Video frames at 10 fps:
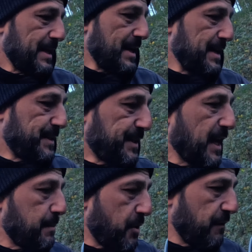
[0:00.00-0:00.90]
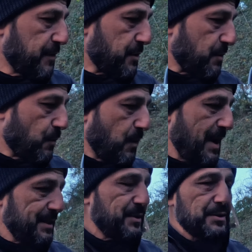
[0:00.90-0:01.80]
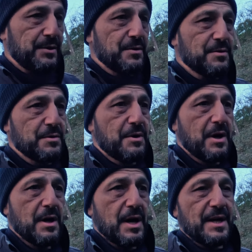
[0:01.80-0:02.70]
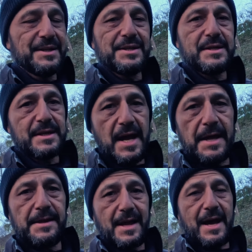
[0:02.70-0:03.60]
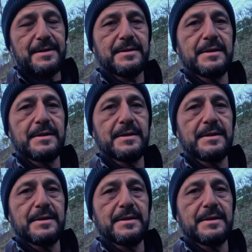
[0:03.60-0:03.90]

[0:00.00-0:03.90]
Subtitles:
It's game over once you understand that